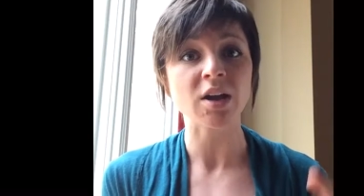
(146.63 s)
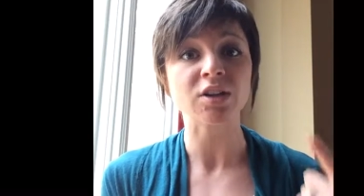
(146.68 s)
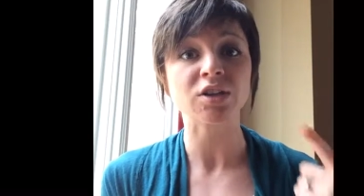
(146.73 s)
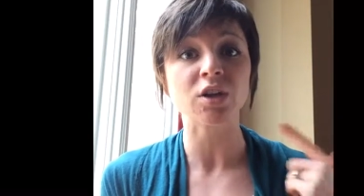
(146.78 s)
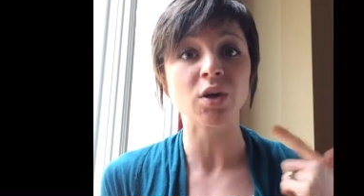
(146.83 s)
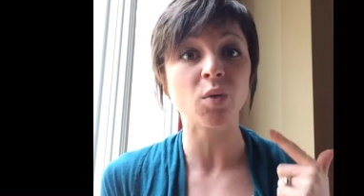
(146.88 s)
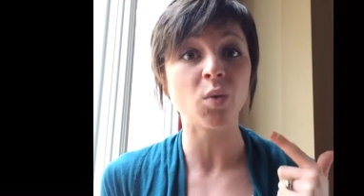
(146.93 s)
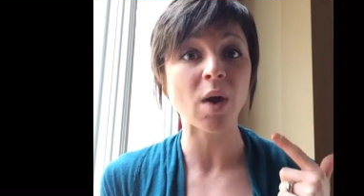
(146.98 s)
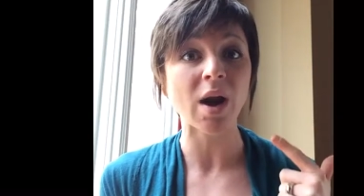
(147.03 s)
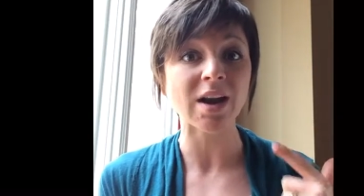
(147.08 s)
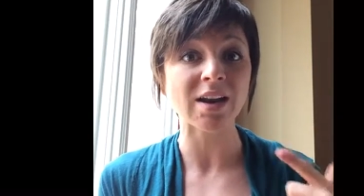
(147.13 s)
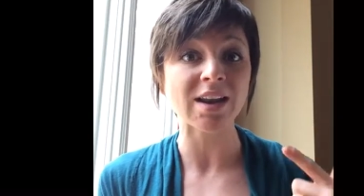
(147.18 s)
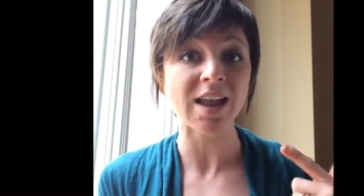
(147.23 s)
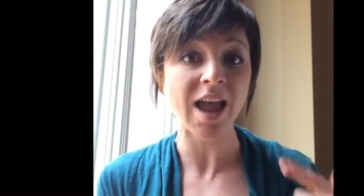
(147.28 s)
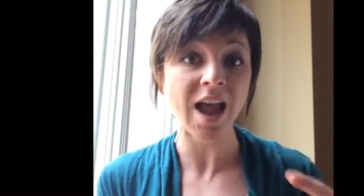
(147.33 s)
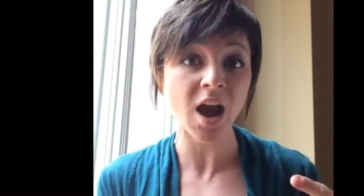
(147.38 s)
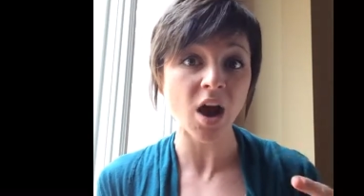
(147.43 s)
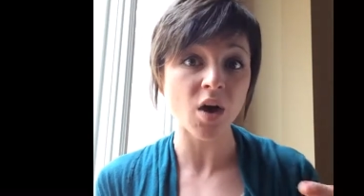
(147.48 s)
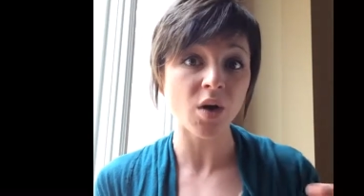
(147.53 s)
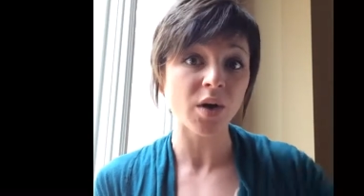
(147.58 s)
So right
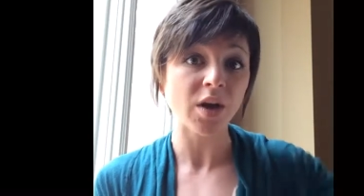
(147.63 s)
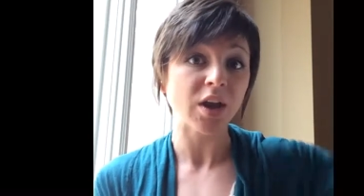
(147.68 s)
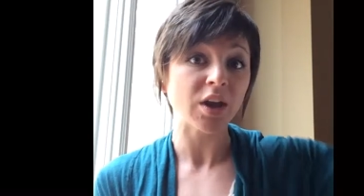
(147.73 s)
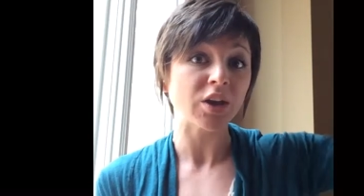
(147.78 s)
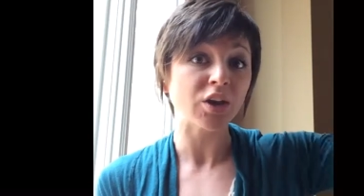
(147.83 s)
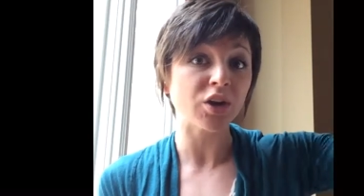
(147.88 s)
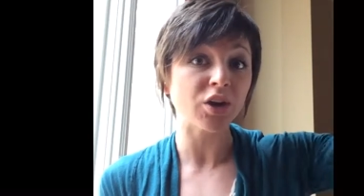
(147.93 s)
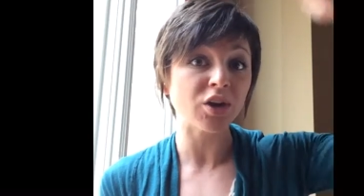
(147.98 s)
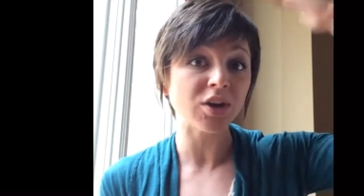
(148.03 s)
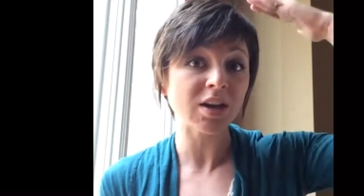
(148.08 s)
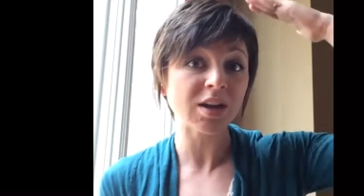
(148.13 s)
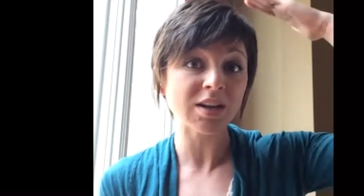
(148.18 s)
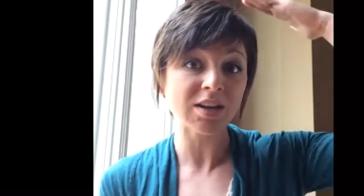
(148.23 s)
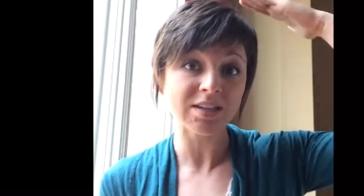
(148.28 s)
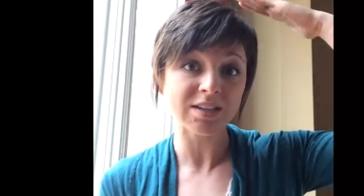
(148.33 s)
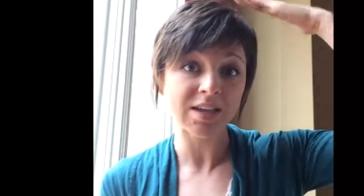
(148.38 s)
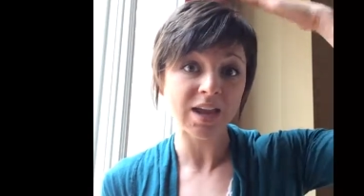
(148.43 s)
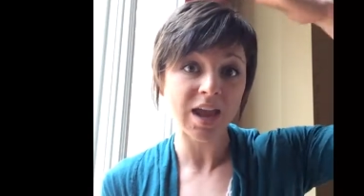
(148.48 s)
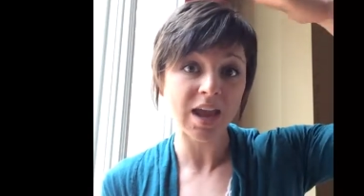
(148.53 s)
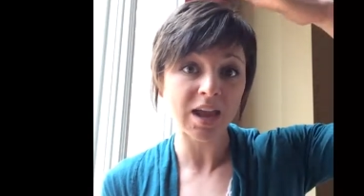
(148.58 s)
now, you need
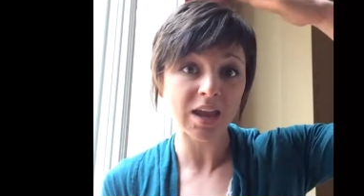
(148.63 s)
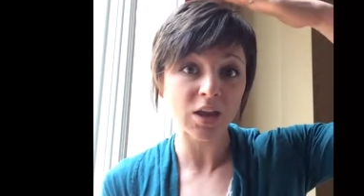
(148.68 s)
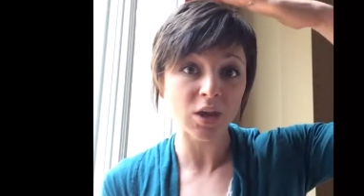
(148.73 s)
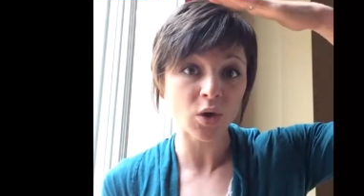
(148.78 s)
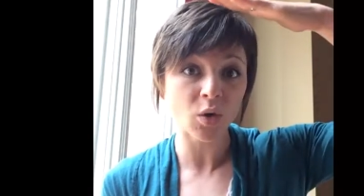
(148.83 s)
to take